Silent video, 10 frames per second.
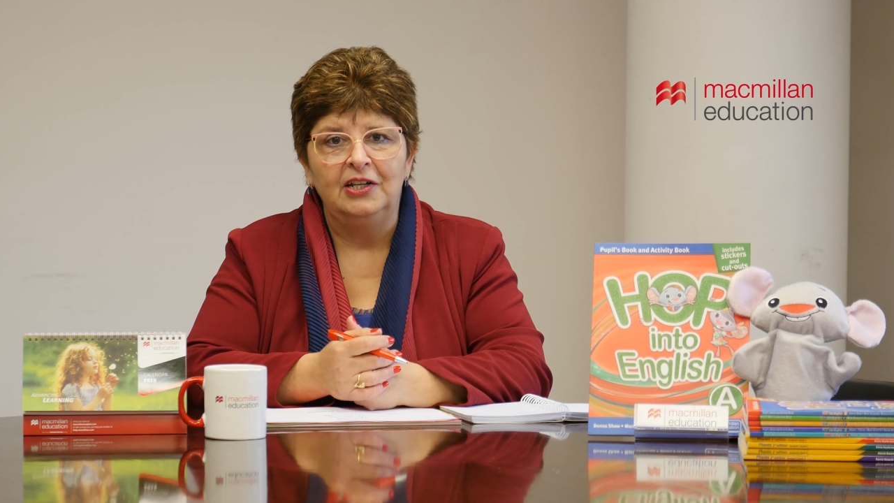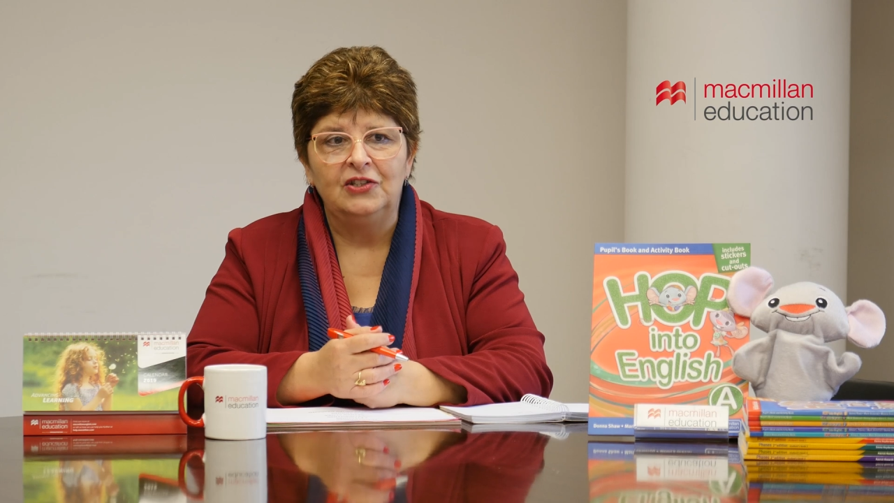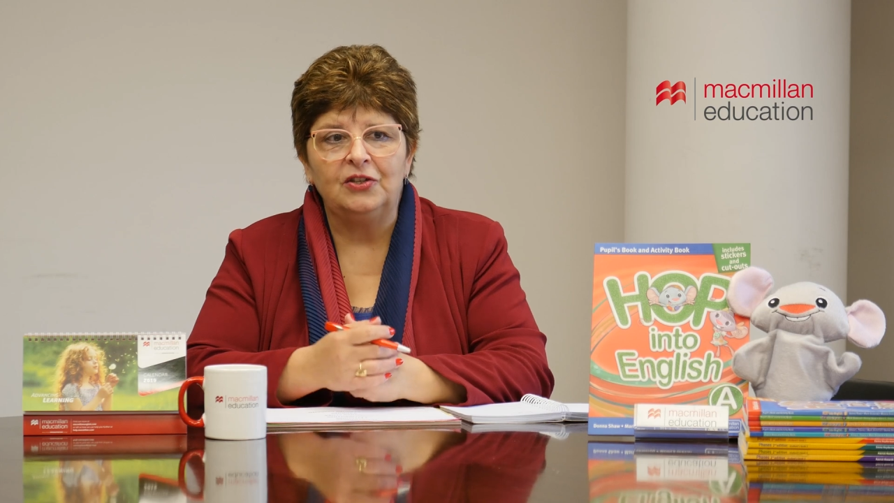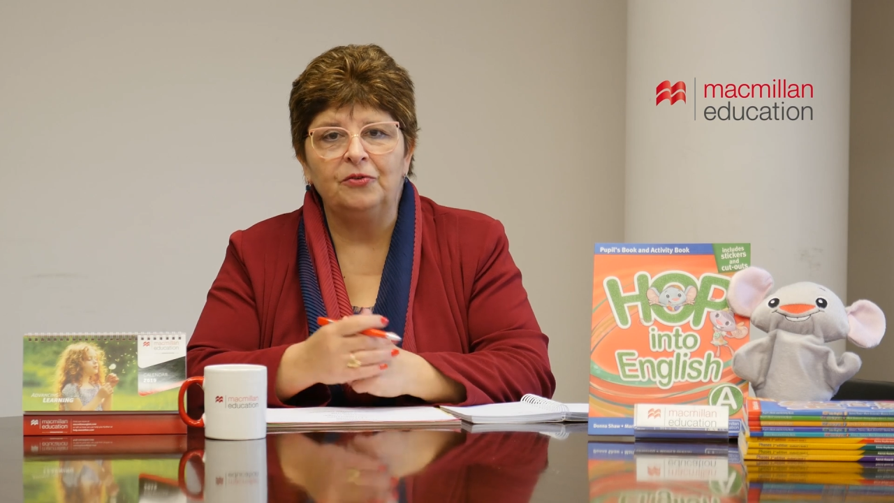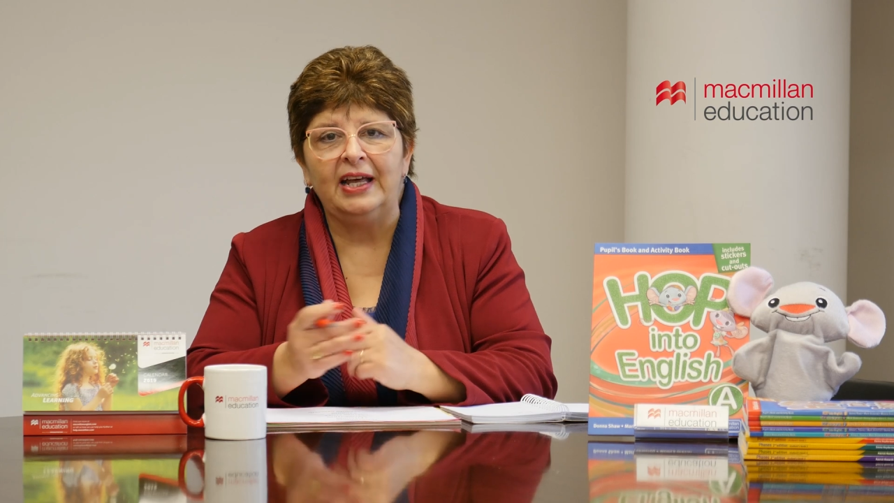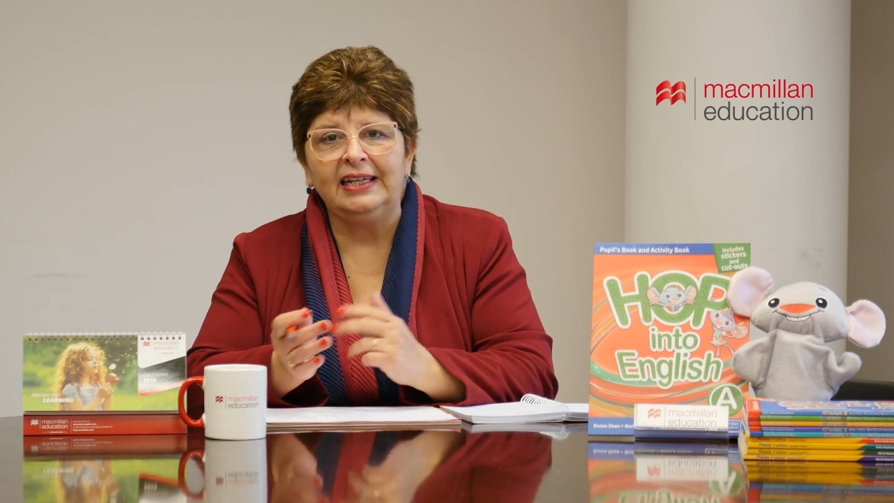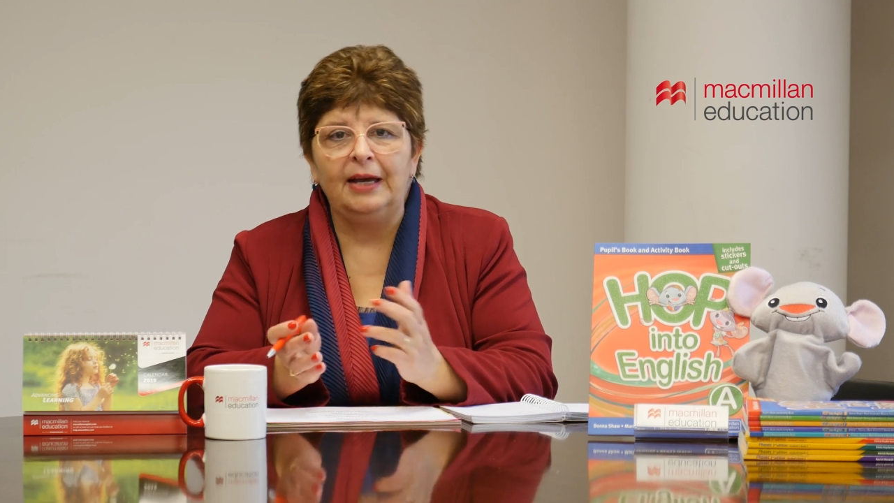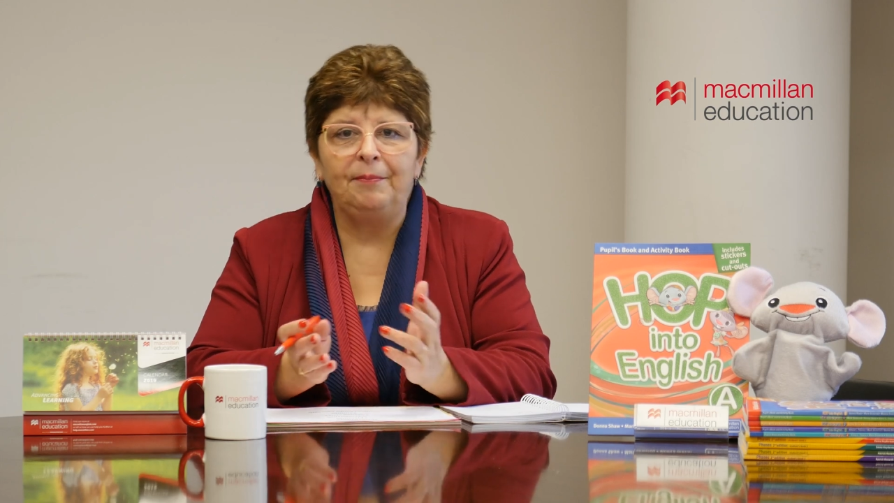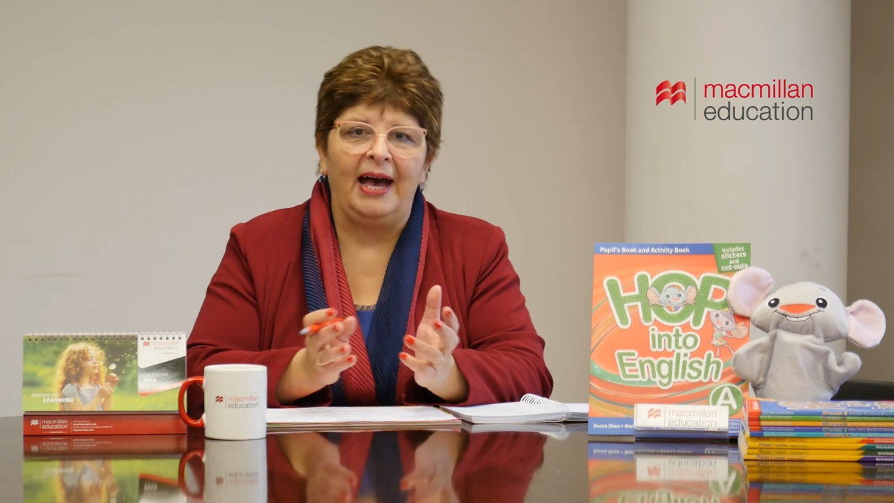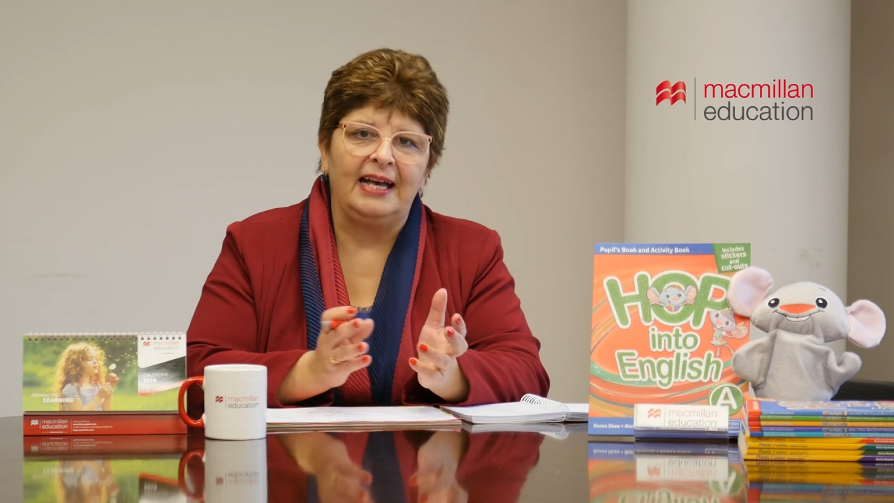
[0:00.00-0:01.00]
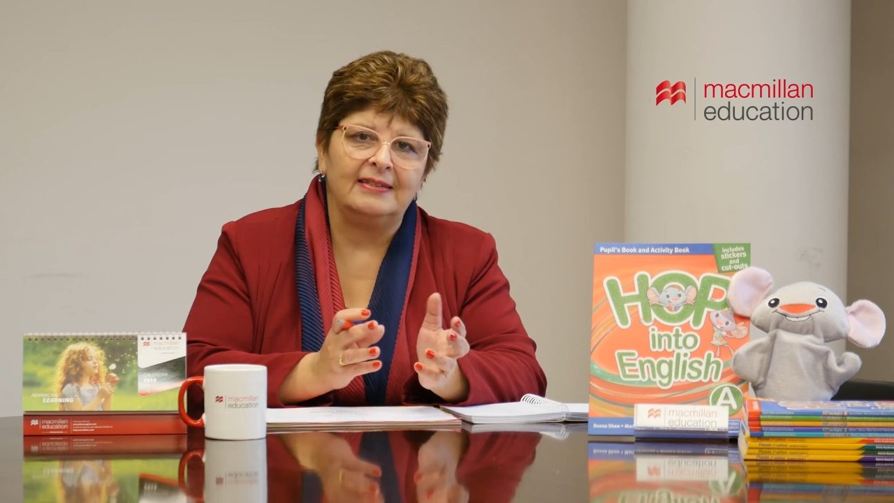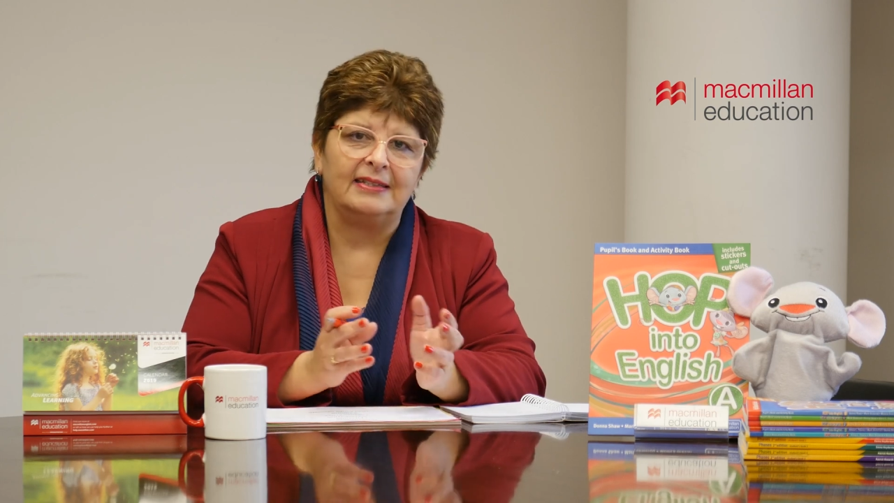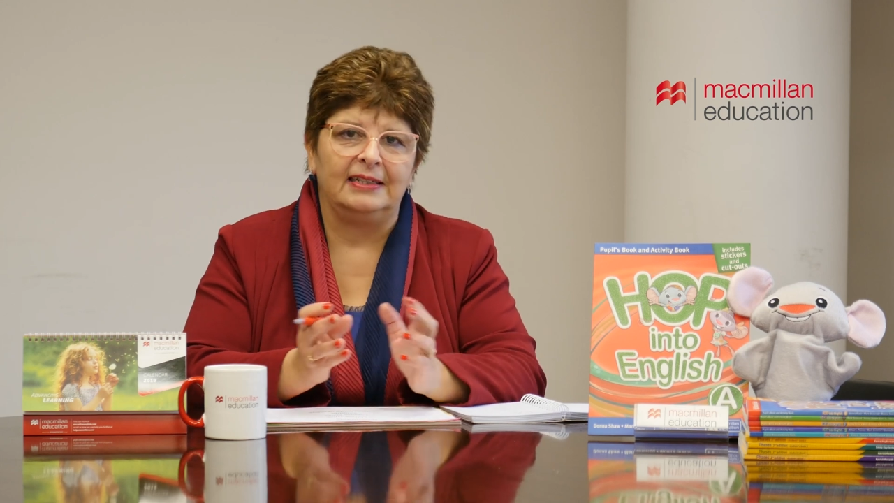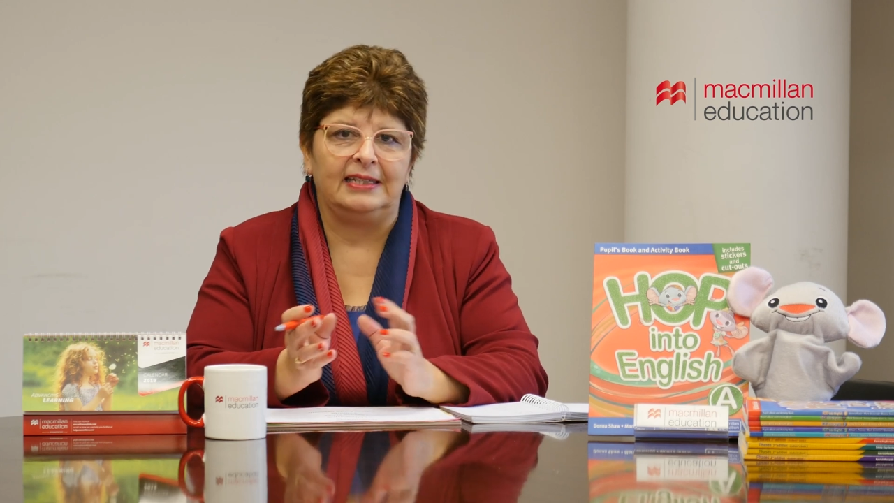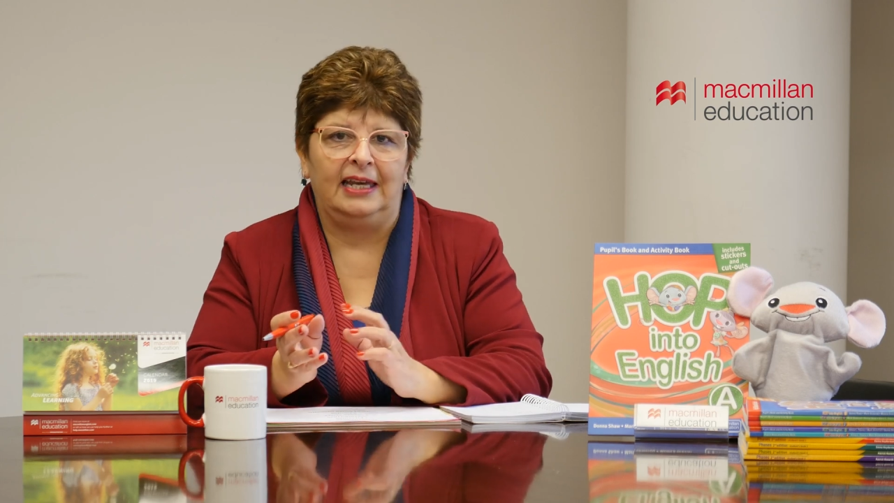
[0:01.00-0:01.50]
So that
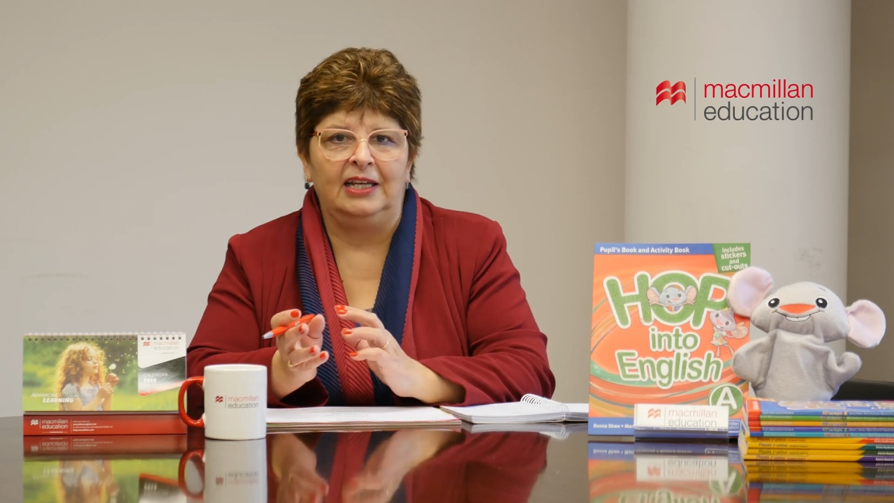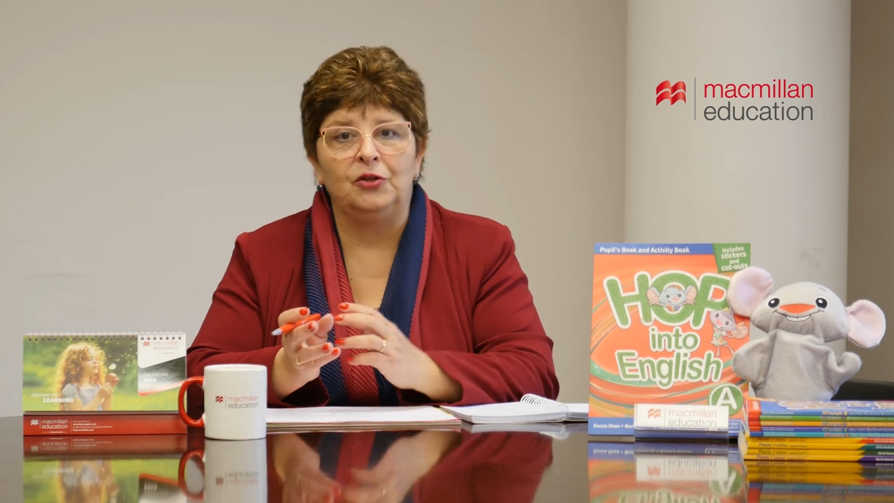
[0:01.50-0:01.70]
capacity